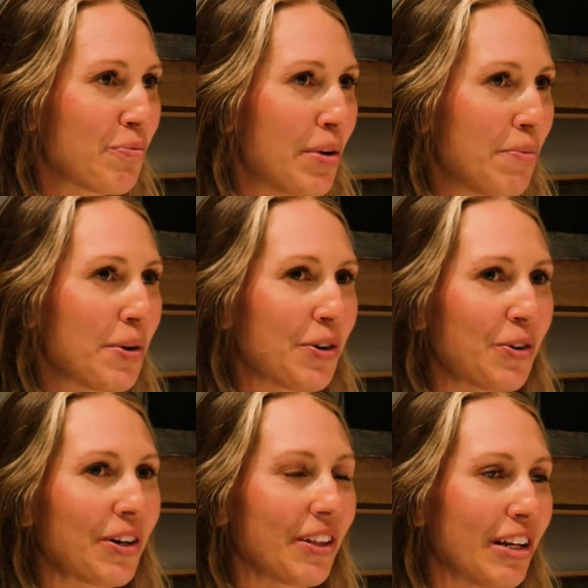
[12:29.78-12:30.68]
people who
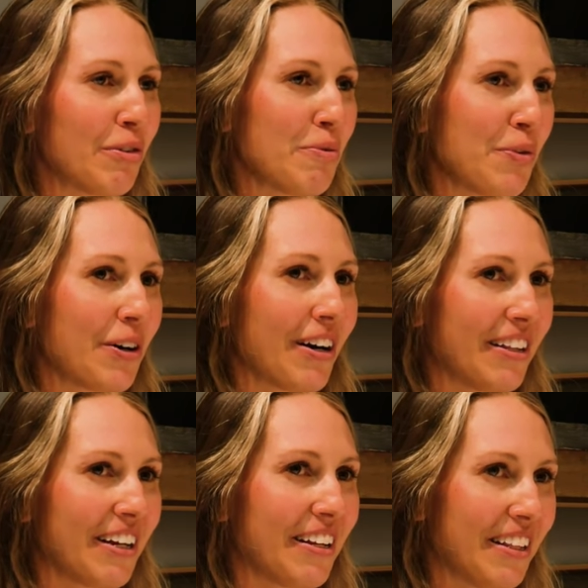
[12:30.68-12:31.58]
are a little bit more on
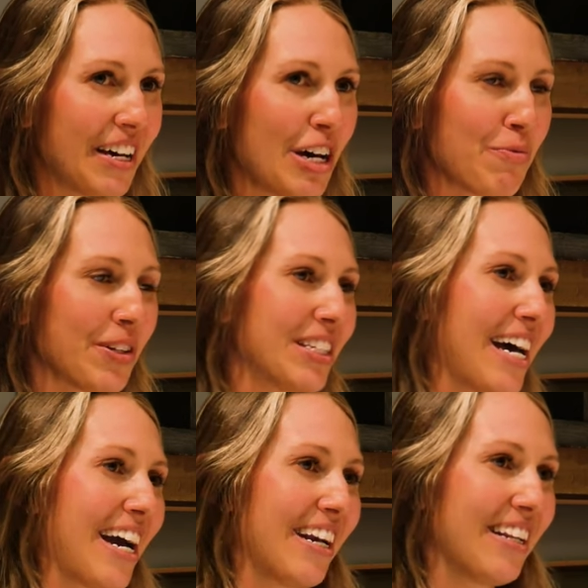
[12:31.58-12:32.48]
the the humble
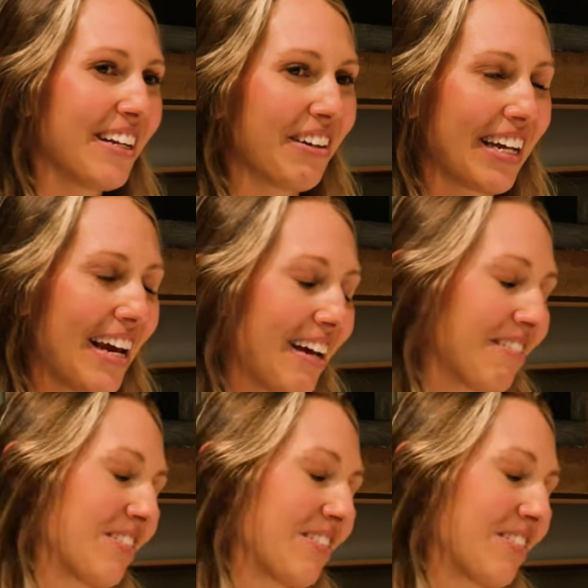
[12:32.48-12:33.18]
side, and they're like, yeah,